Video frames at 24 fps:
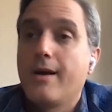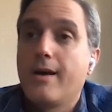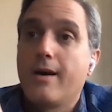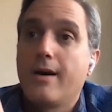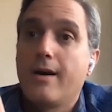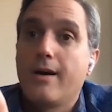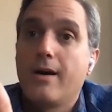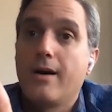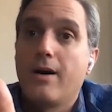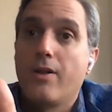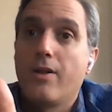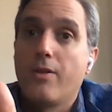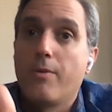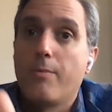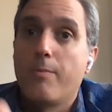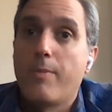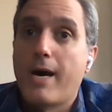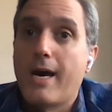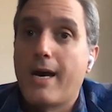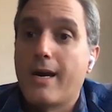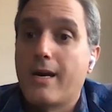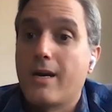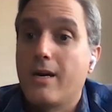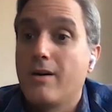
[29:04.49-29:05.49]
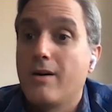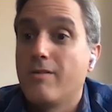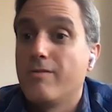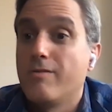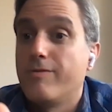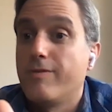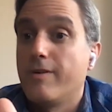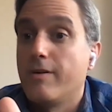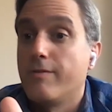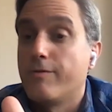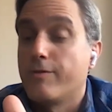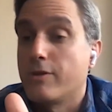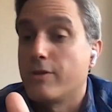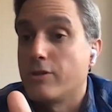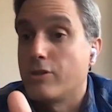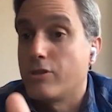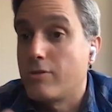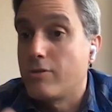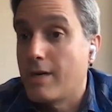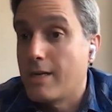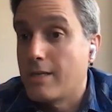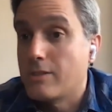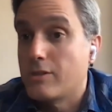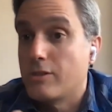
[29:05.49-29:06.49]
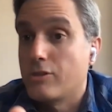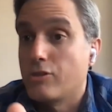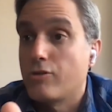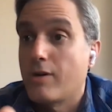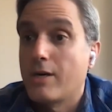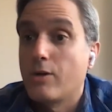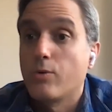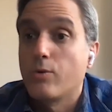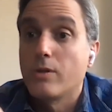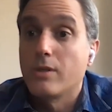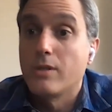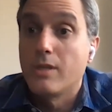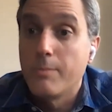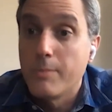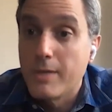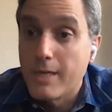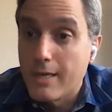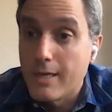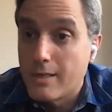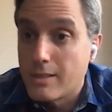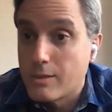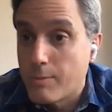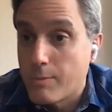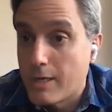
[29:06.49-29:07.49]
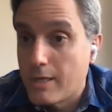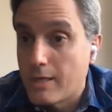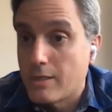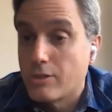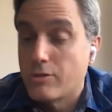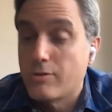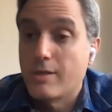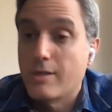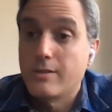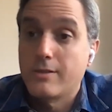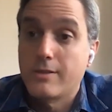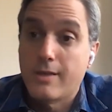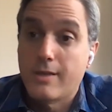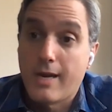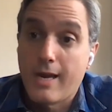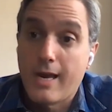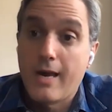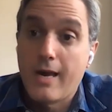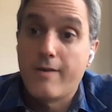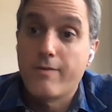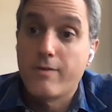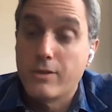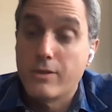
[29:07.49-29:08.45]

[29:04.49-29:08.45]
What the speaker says: the back of constraints, and try to eliminate as many constraints as I have,